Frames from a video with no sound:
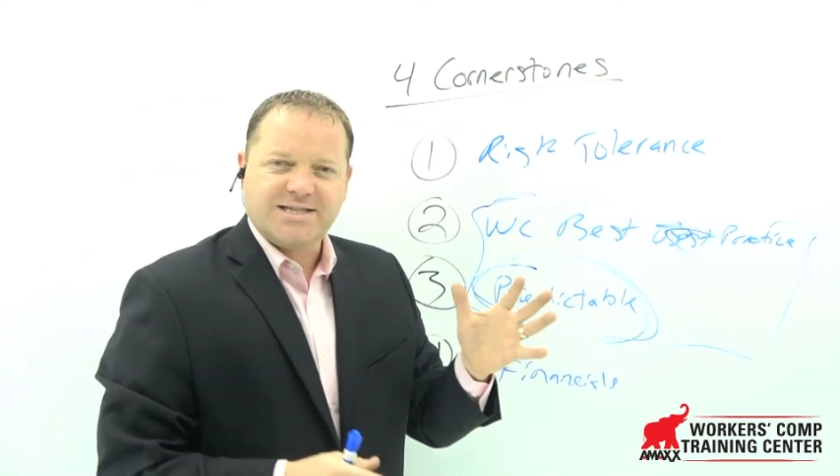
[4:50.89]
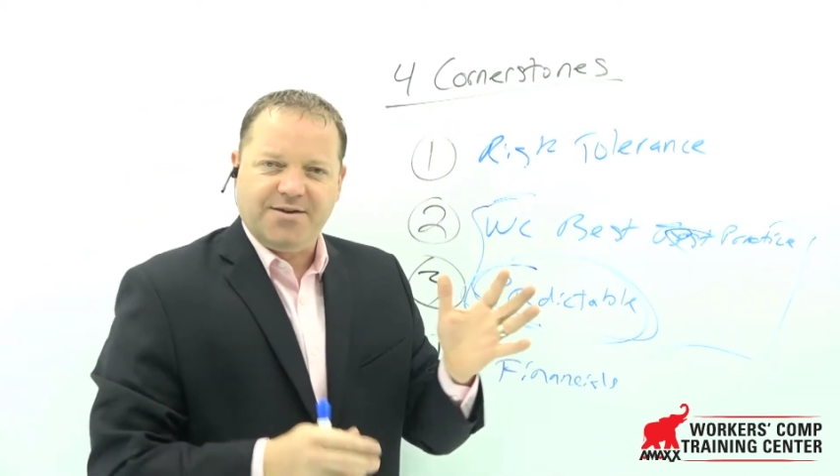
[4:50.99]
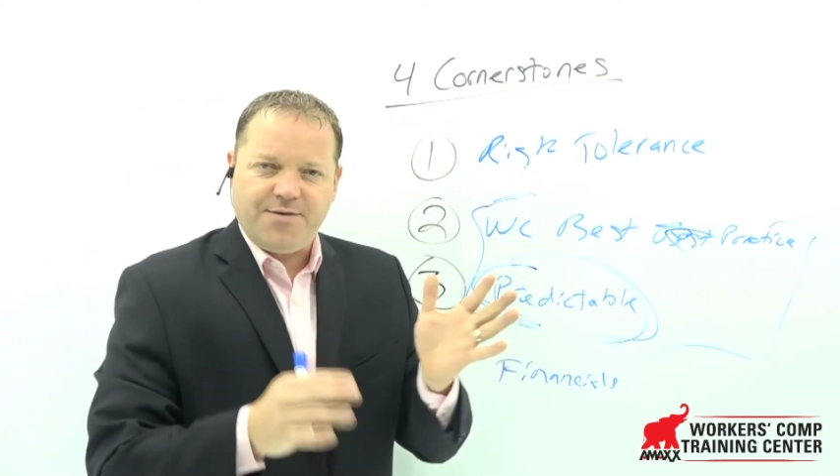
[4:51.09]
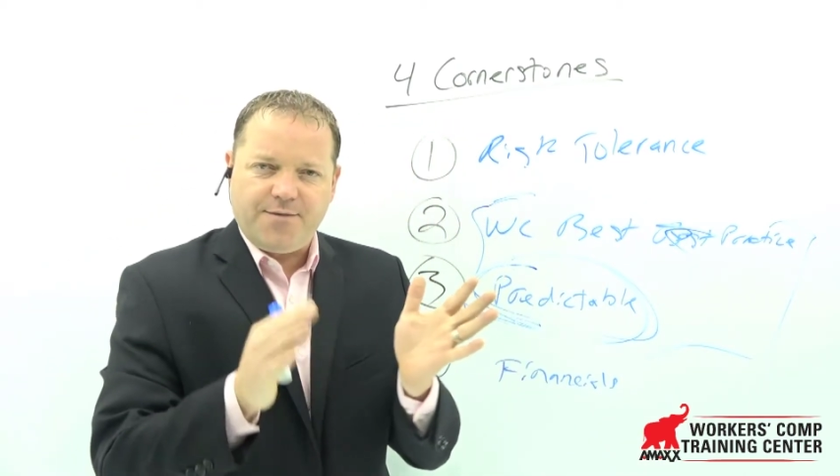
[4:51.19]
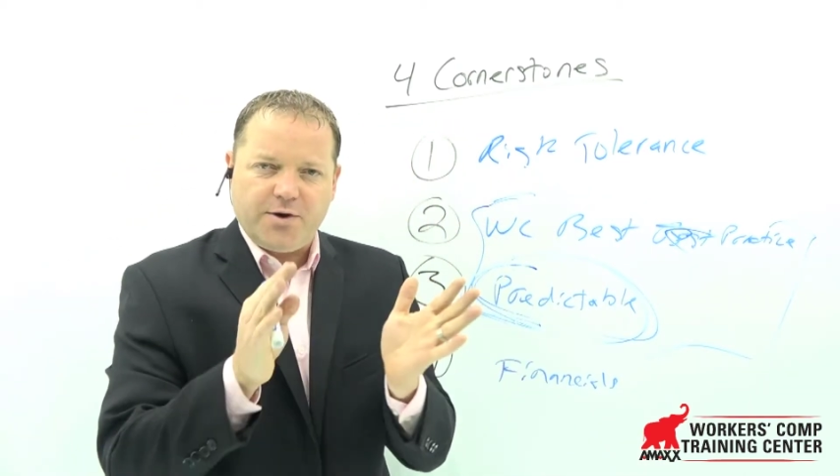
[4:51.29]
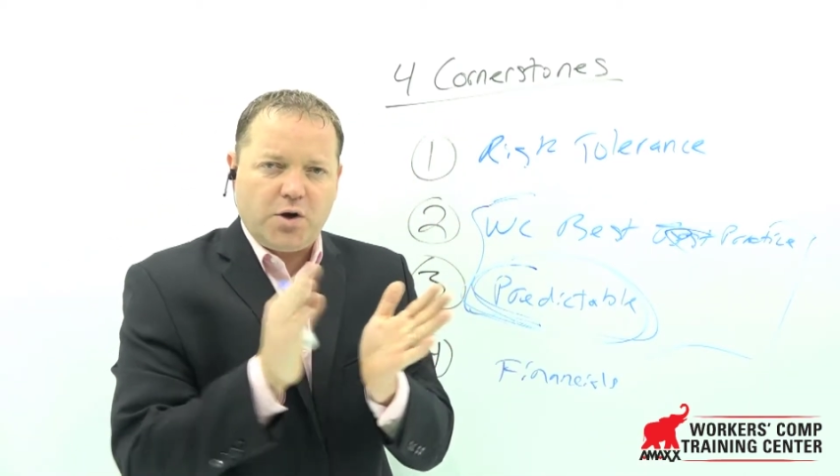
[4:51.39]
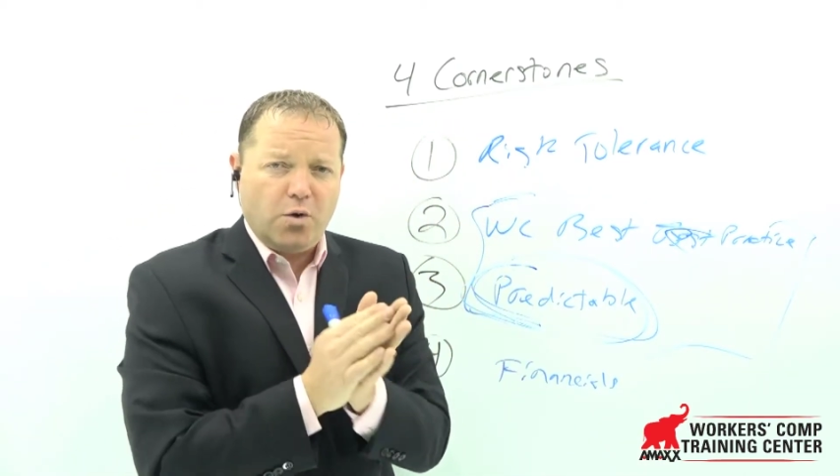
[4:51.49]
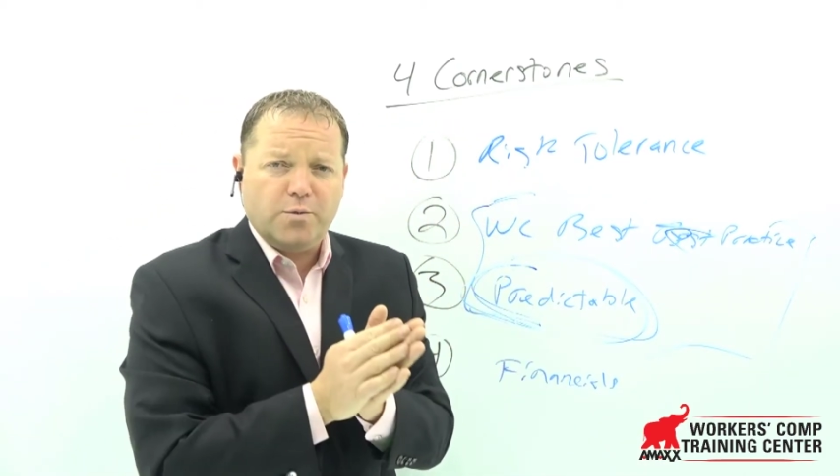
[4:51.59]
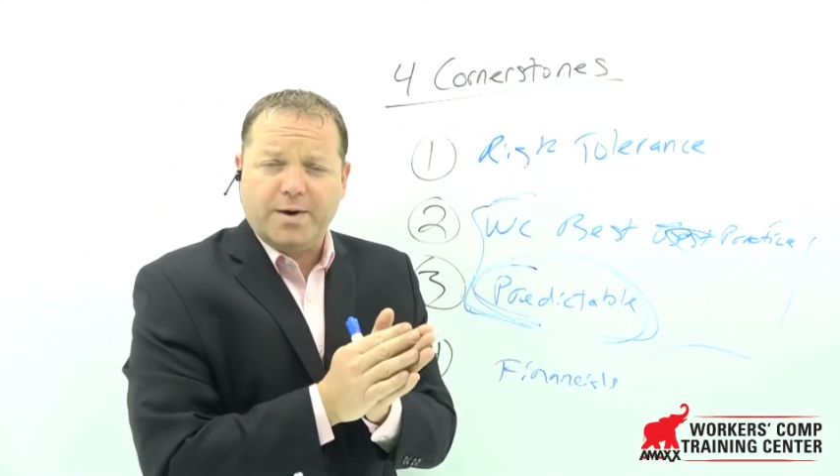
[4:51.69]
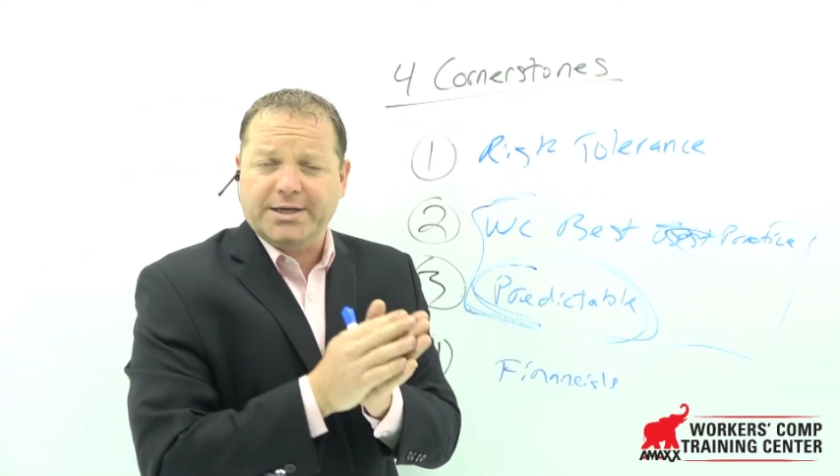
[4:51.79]
If you're
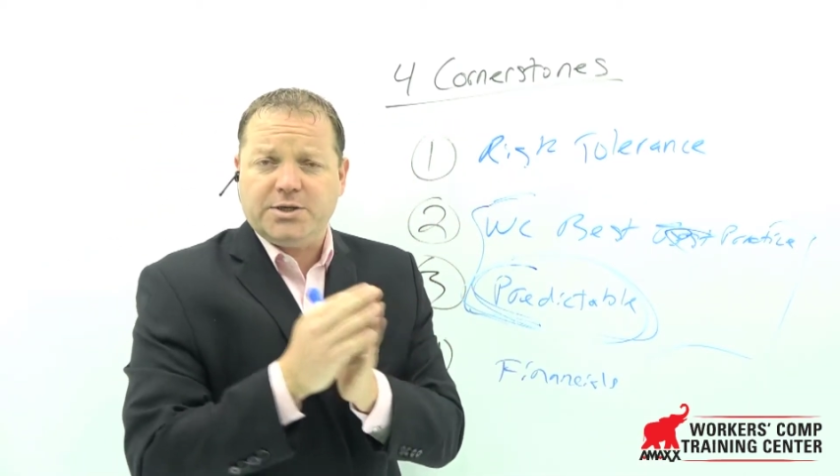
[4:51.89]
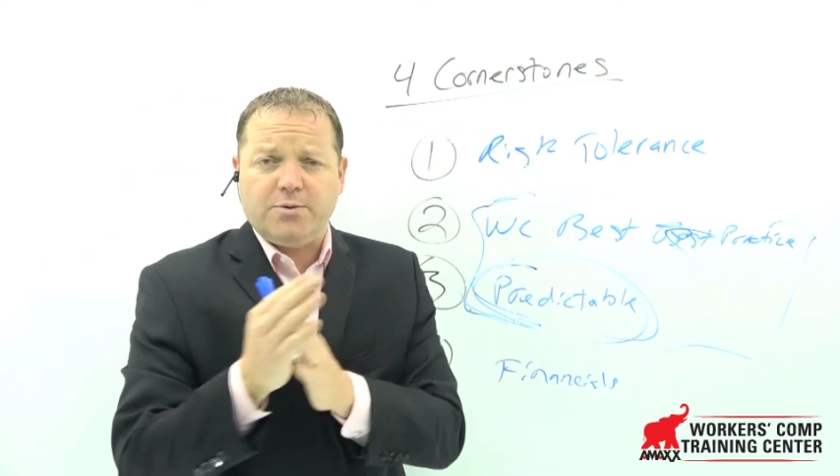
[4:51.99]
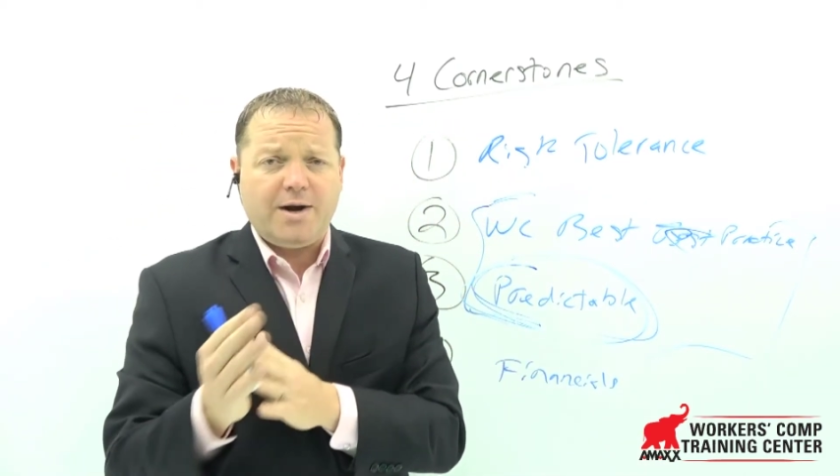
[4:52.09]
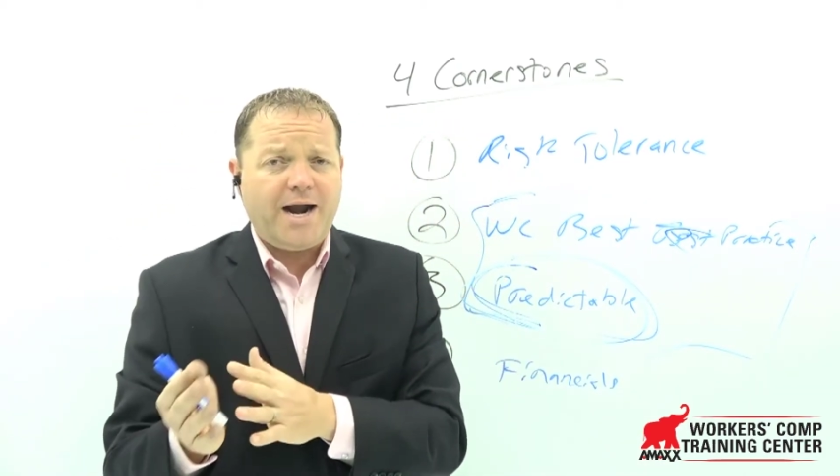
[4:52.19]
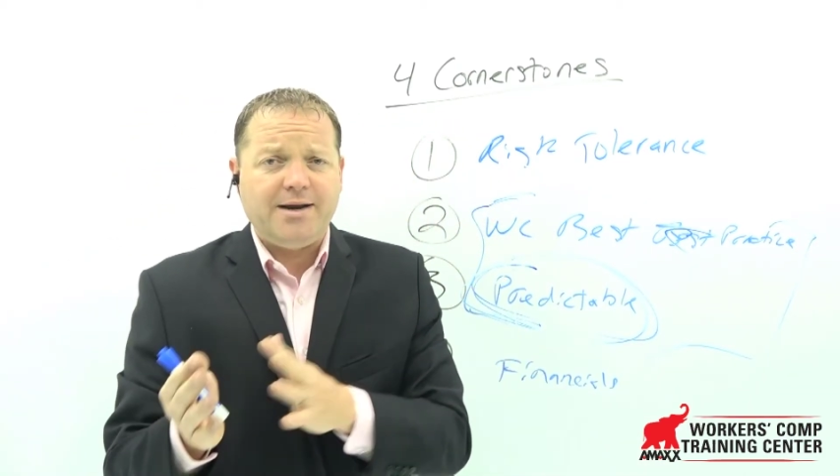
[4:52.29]
going retro or high